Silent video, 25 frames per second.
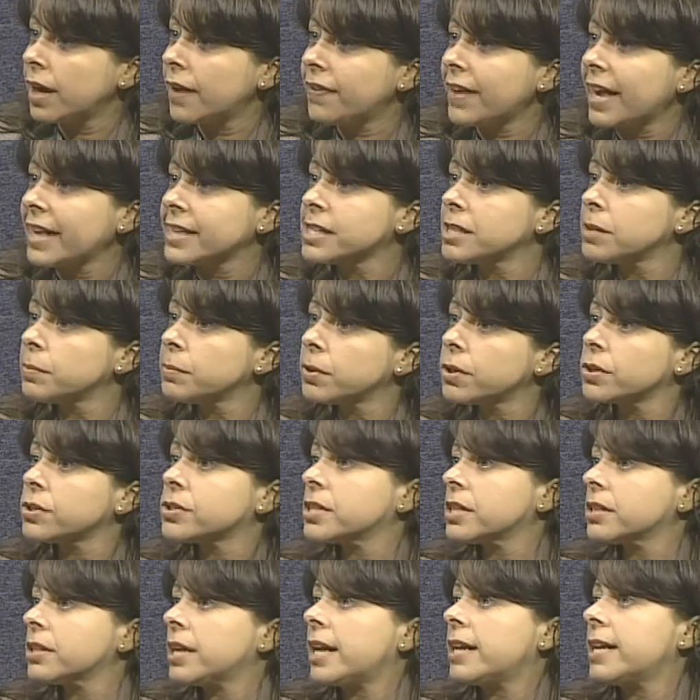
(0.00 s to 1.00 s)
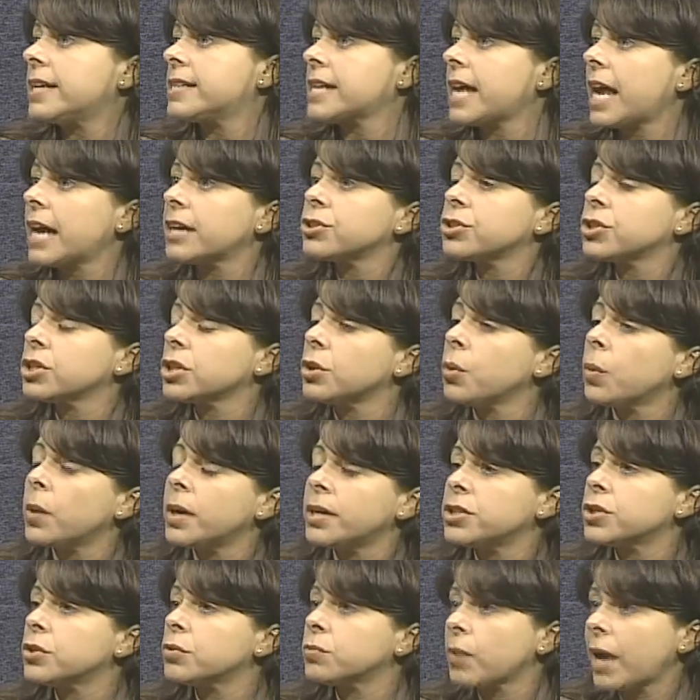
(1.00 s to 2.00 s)
and that's the person that is actually
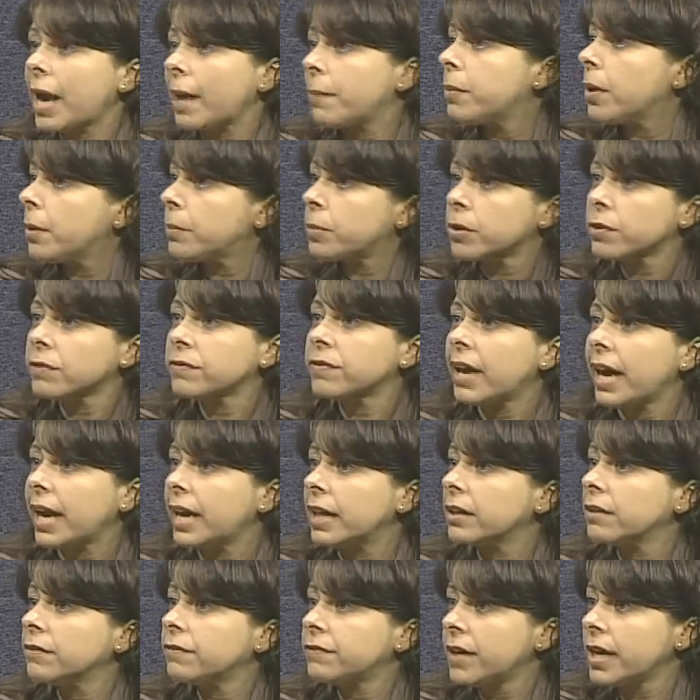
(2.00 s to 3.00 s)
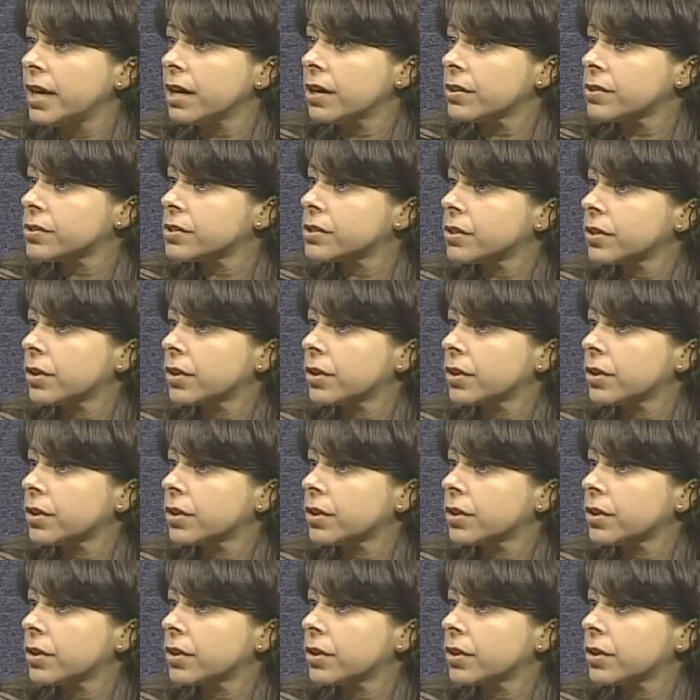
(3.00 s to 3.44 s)
going to wrap up your final affairs.